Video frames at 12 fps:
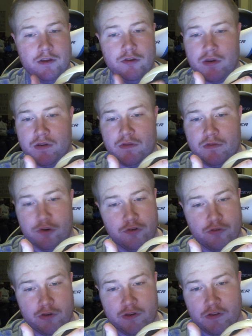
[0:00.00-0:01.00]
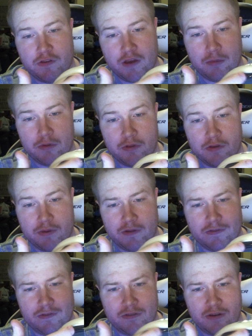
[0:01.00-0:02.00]
You can usually disable these
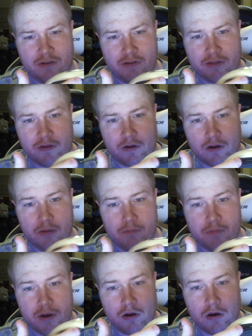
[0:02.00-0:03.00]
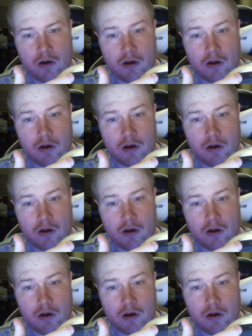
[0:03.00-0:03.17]
buttons. It's not like they're gonna mirror.